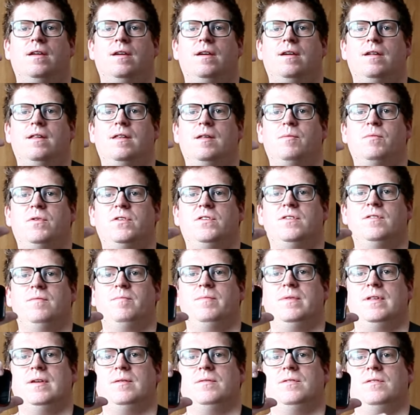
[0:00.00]
And then once you're
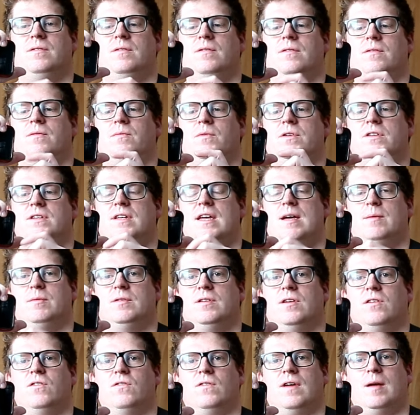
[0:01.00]
able
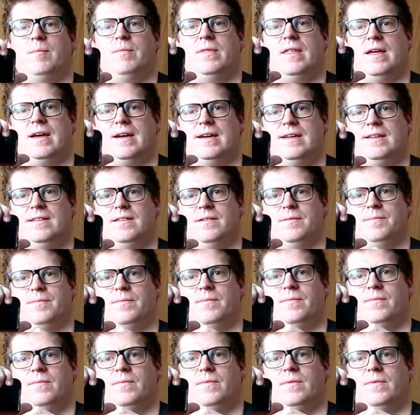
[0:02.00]
to grab the item,